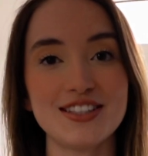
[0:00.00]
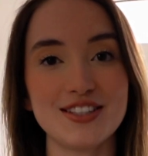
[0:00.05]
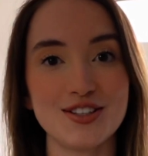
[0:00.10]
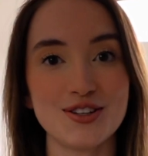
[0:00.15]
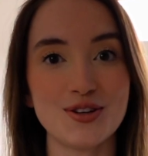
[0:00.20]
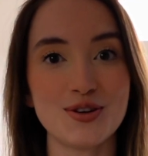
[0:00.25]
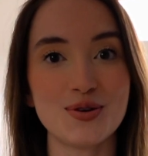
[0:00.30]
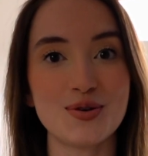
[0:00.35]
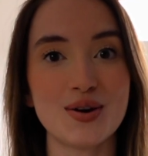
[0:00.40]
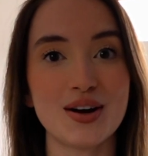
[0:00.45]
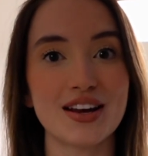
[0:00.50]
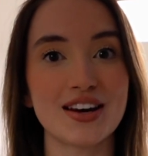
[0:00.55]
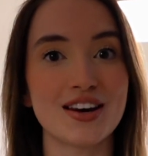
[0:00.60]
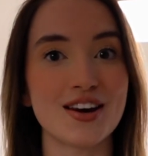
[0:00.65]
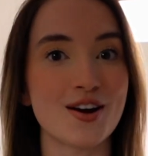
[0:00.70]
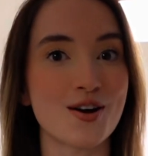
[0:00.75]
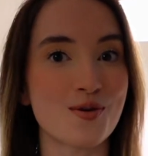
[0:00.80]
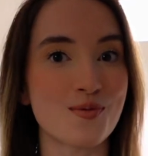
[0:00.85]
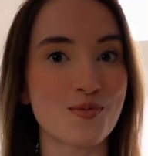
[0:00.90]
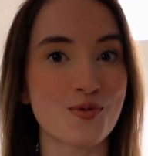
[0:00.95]
to
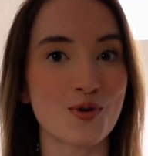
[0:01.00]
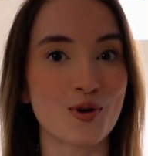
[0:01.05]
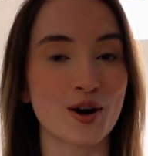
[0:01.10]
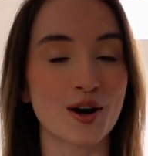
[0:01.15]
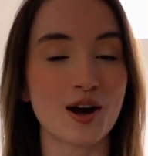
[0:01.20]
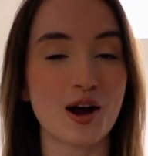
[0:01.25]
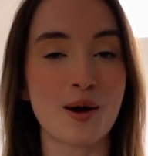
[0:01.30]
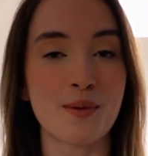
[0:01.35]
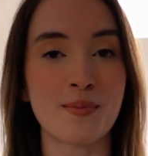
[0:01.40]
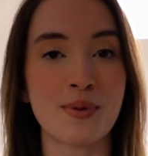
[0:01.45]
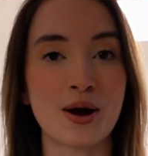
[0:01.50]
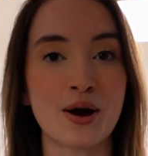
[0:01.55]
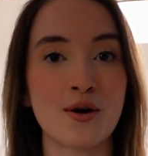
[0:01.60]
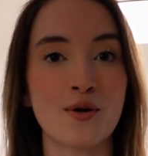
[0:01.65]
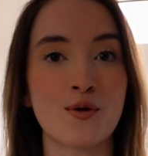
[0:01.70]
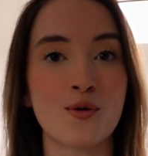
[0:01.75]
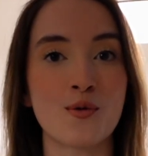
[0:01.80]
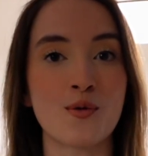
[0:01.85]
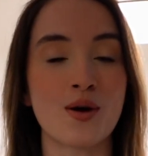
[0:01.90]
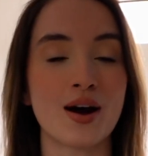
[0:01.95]
know more
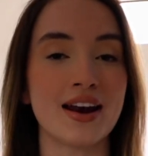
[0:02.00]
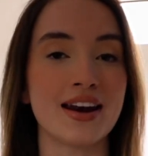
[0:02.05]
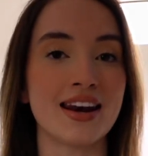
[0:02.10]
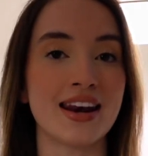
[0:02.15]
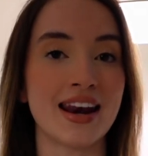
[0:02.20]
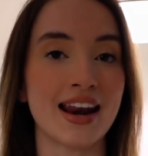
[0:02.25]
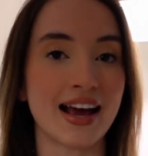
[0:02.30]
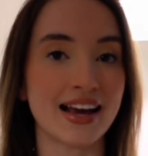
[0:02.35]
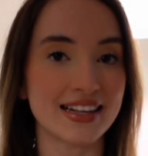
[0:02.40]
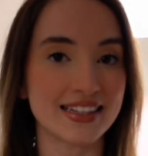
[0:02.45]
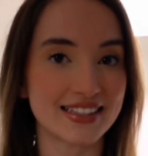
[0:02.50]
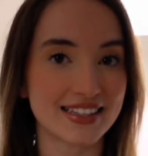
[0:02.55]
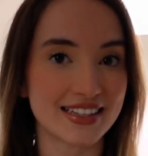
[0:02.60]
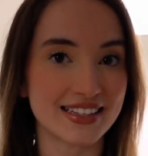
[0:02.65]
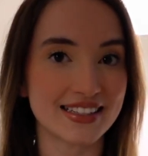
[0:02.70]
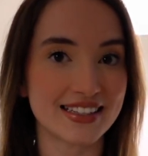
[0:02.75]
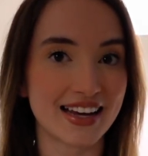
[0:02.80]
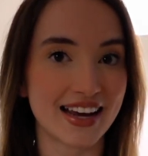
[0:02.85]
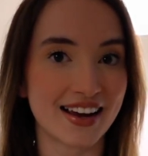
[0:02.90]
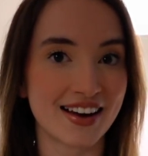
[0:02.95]
about what nights
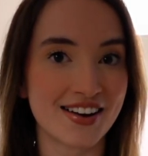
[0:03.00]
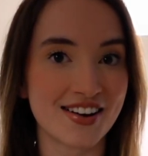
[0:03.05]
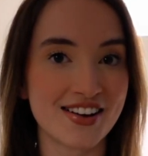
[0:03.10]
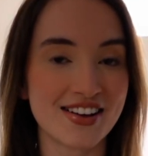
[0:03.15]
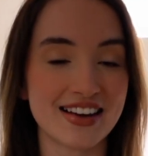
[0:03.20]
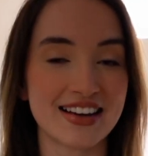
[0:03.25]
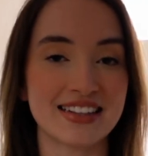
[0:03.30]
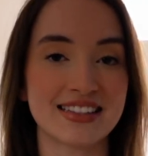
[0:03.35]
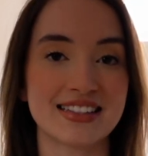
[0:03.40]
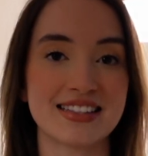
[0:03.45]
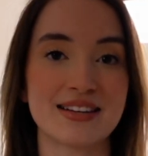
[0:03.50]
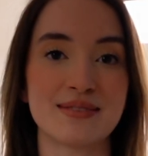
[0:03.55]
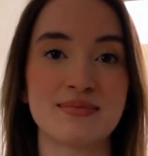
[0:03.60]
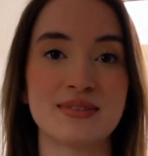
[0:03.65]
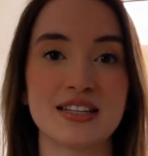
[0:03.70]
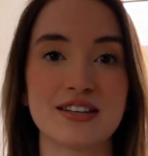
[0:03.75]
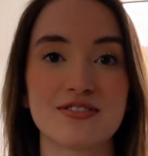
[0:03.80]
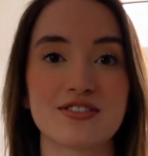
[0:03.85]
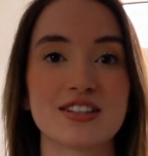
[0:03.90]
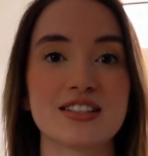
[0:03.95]
entail and some
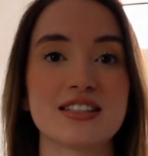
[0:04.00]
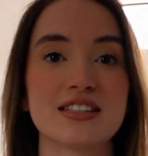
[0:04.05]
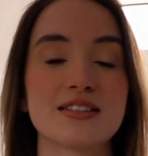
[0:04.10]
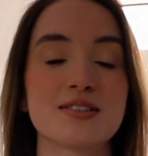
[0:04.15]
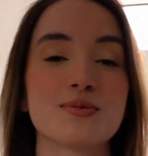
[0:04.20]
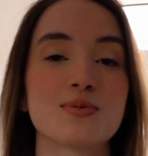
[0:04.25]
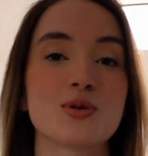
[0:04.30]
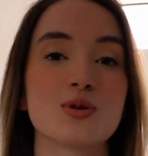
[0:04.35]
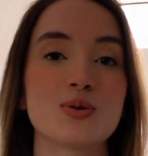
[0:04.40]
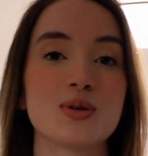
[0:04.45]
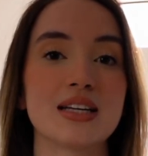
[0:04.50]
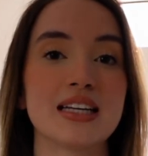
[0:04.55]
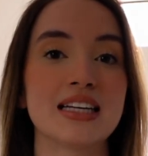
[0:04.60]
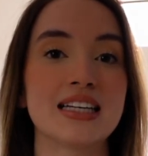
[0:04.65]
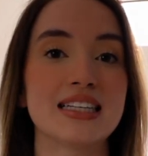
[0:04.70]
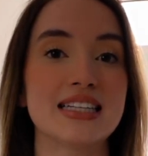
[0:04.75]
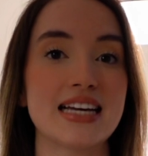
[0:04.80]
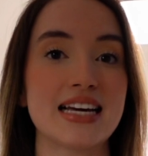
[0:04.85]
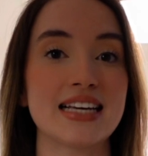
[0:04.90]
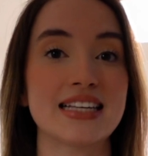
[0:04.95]
differences
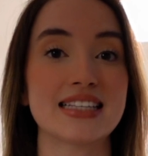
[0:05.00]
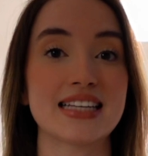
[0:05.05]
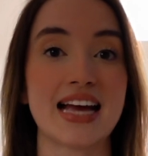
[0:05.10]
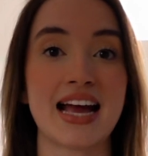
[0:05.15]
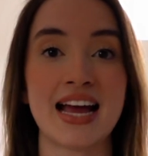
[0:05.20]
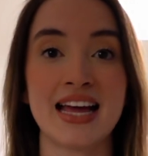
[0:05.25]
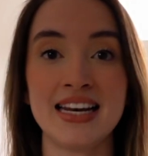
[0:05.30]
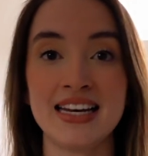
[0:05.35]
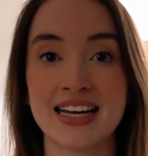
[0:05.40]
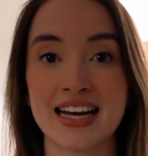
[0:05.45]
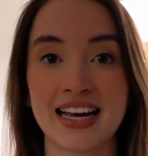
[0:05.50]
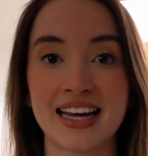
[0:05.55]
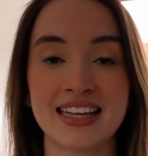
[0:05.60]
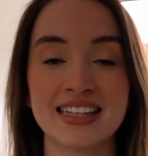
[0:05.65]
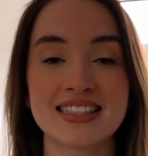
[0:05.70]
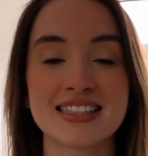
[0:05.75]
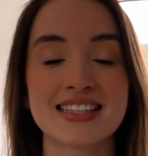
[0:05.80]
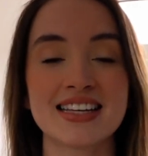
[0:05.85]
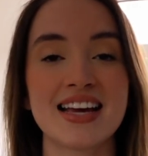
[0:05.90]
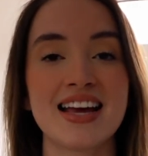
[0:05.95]
between days and
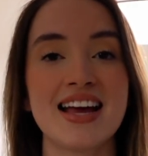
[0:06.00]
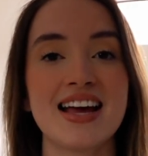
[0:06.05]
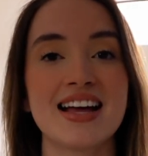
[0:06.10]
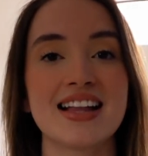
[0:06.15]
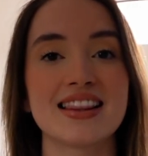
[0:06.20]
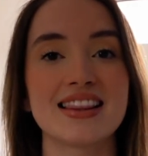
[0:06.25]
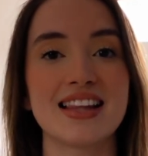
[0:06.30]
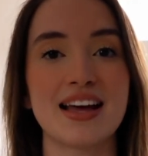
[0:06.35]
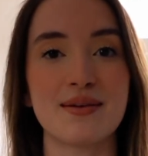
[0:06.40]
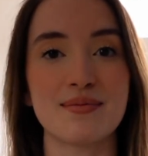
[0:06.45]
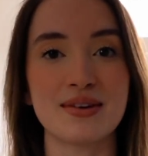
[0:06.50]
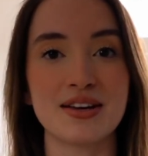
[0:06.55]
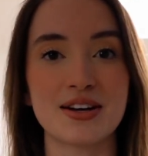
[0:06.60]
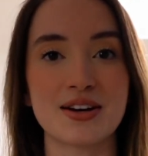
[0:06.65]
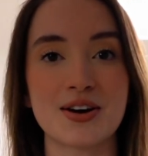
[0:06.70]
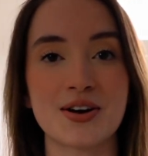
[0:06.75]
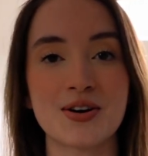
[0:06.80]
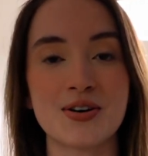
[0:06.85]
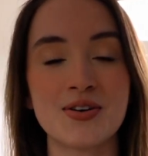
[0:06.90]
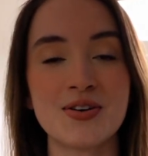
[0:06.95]
nights, let me
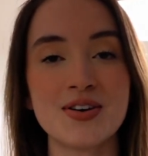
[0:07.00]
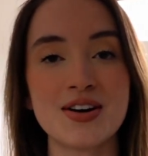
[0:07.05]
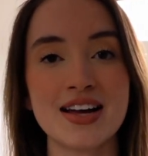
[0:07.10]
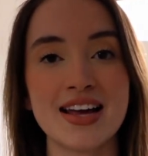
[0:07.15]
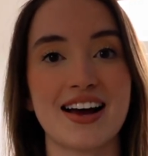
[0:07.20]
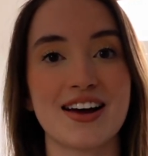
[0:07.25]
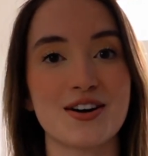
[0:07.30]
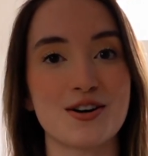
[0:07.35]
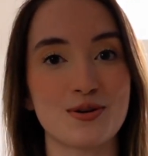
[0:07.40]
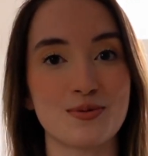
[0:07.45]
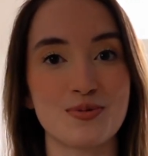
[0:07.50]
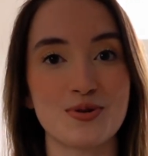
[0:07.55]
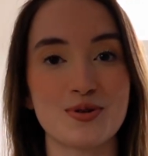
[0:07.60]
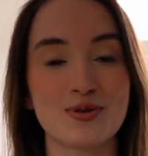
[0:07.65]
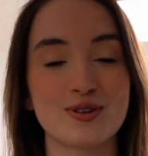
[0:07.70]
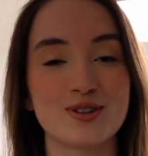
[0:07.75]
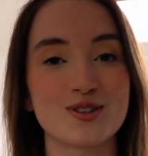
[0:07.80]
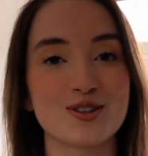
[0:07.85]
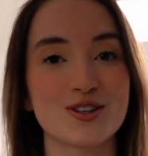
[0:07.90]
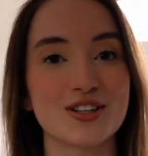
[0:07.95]
know. I hope you
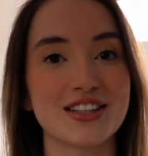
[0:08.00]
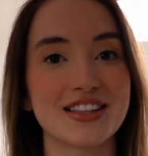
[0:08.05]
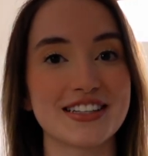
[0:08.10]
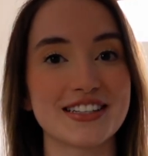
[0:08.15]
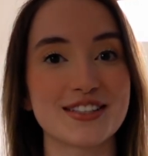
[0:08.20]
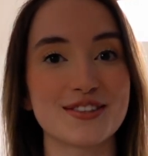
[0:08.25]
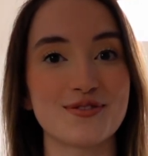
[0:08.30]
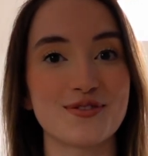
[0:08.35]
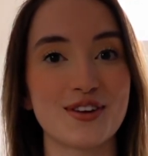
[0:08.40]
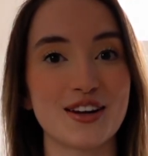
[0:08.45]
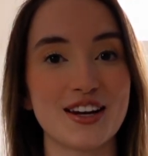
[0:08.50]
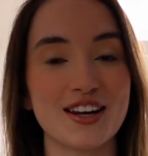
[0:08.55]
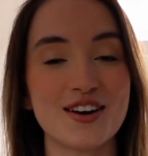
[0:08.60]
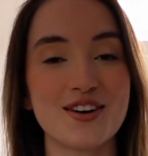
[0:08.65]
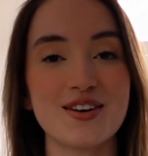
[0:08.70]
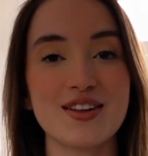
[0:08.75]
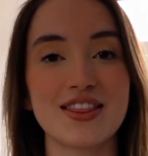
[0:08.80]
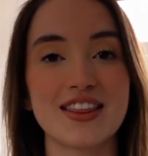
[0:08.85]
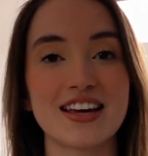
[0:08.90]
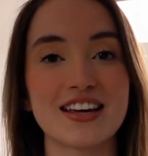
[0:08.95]
enjoyed this
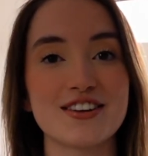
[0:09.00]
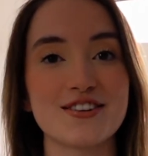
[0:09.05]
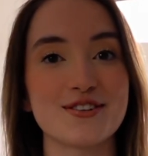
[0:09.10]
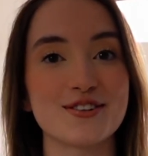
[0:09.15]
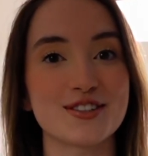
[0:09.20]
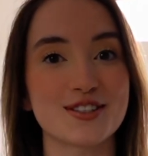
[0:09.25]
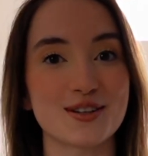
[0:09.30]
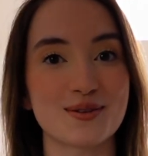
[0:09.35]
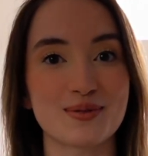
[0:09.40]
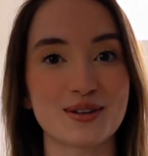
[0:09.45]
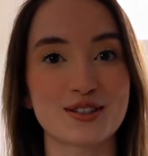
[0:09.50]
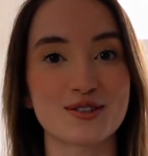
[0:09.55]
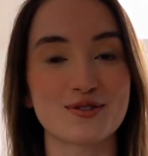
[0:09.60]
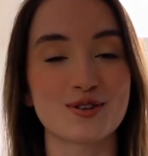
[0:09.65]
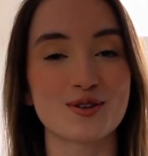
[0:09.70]
video. Thank you so much for